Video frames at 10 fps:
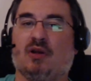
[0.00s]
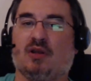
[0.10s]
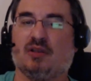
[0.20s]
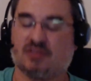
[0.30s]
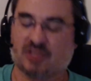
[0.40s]

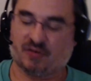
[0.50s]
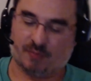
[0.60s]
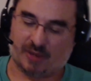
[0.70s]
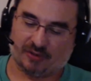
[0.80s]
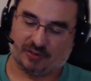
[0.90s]
stuff
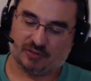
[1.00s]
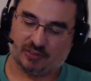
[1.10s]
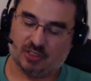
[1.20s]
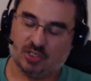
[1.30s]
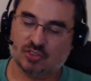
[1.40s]
about it.
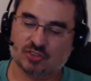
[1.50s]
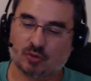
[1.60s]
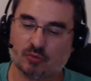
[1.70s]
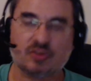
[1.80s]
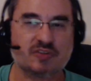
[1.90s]

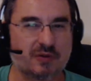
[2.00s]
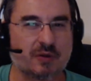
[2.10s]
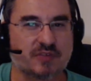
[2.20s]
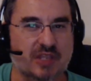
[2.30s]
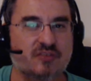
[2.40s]
So you see what I'm
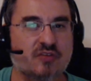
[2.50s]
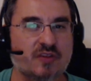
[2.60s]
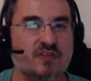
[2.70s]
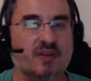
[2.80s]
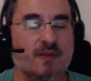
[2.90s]
saying? So
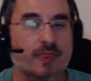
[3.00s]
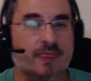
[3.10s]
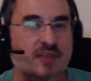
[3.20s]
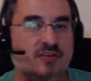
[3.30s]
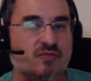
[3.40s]

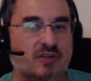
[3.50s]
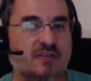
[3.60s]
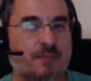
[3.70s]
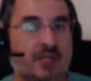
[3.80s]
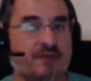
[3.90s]
this creates
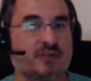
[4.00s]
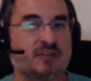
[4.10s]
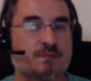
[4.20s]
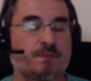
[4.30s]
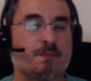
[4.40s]
a bit of a
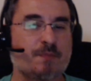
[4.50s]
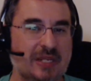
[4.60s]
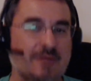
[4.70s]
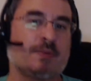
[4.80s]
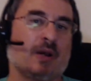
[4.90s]

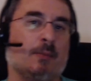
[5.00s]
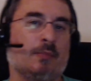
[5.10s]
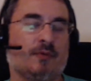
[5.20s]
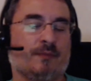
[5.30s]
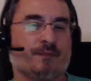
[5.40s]
speed bump
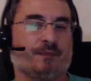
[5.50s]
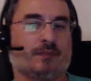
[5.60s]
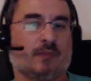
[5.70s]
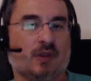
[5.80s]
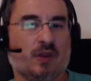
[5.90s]

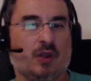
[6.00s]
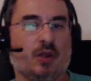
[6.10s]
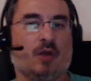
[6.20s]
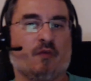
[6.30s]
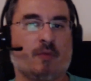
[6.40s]

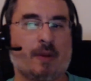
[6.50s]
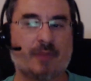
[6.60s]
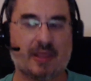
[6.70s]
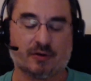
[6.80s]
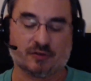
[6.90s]
for my
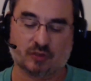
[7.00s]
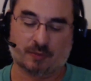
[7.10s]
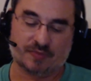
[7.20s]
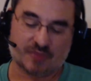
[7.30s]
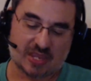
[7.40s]
players. So I'm
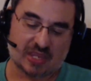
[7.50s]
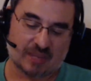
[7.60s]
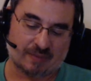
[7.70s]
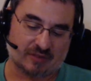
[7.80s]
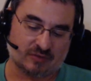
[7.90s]
thinking
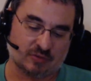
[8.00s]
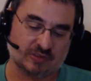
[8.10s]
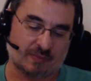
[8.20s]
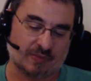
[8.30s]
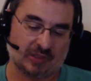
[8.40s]
about doing
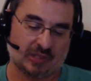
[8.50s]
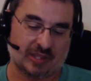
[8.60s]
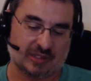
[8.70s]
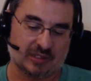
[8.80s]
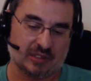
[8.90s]
something
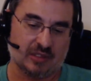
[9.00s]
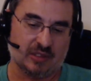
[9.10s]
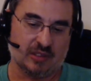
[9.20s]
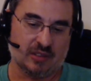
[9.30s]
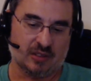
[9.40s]
like,
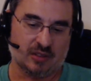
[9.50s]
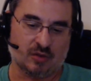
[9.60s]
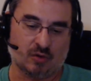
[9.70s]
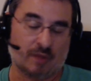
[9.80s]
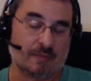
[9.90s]

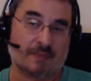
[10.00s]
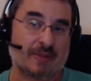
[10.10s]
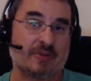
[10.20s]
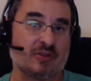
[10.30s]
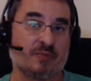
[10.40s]
and
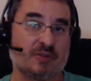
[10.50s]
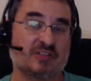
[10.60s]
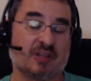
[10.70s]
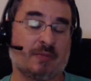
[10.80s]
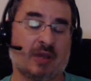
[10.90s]
maybe there'll be
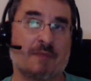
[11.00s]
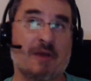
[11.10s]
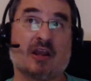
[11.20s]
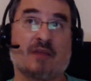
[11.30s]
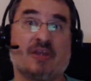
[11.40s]
some
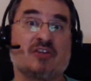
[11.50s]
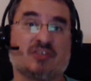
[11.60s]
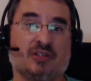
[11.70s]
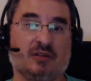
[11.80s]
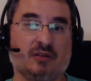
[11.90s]

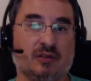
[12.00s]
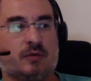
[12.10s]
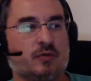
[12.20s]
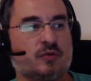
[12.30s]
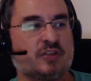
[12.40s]
amalgamation
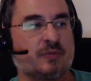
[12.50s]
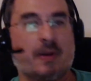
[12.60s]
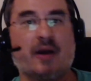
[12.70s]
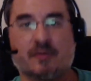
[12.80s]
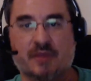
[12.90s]

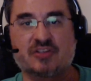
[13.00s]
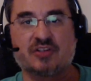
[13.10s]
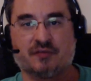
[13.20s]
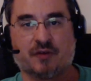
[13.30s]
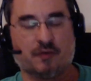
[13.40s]

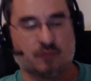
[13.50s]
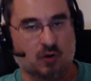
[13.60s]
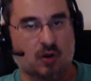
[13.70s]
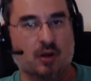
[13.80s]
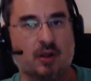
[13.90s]
of
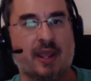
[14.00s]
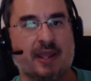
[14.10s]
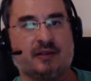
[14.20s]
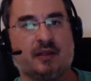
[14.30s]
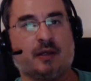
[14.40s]
raw
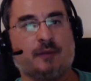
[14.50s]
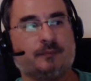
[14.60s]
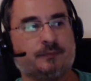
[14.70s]
and a